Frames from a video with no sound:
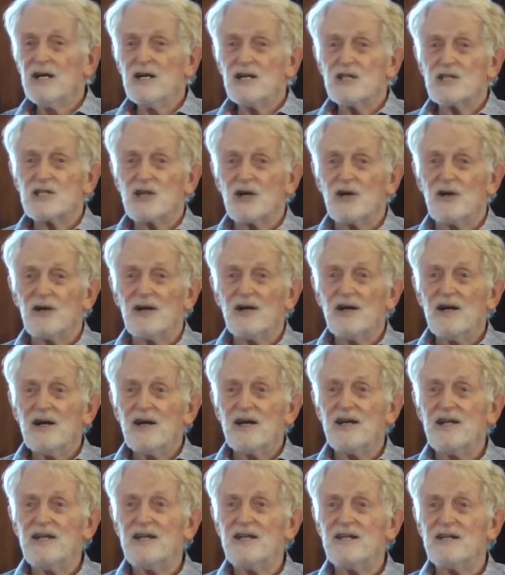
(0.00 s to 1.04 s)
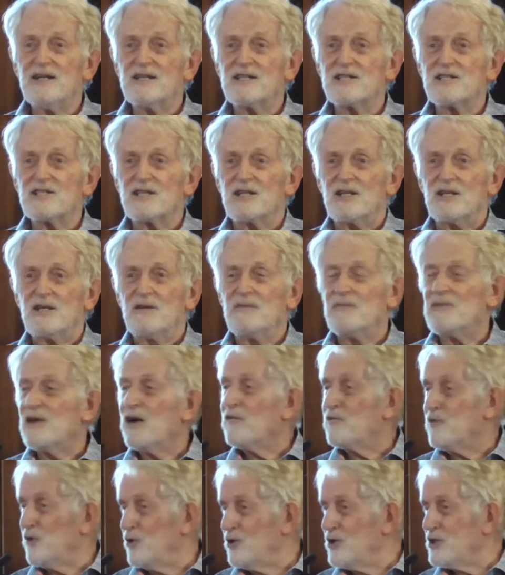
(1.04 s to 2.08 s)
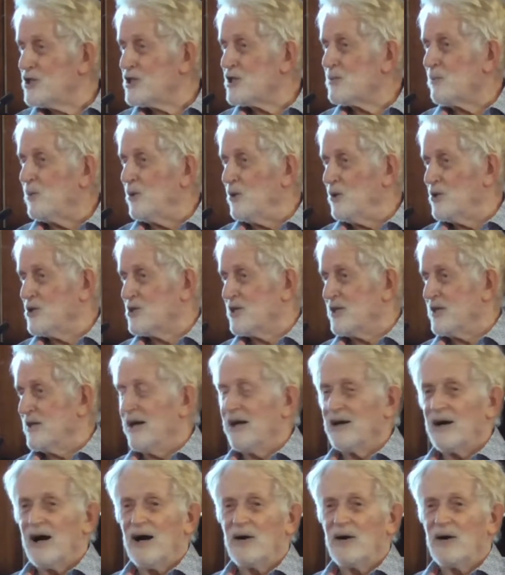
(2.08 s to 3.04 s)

So he is the first person